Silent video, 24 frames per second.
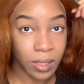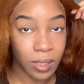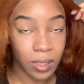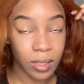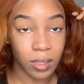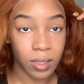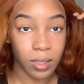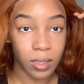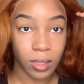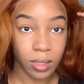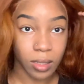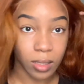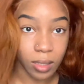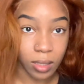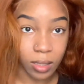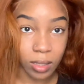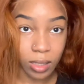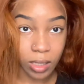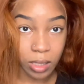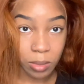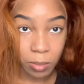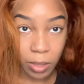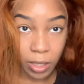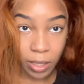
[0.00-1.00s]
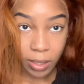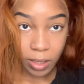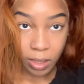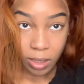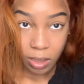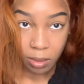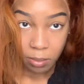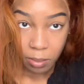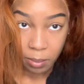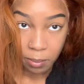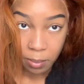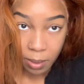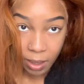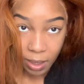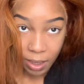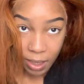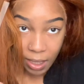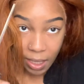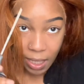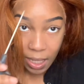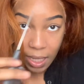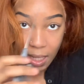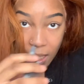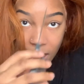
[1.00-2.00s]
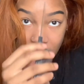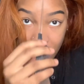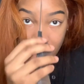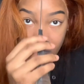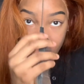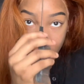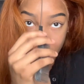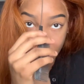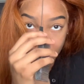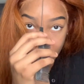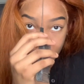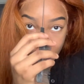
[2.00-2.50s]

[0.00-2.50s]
Ugh, this part needs to be plugged.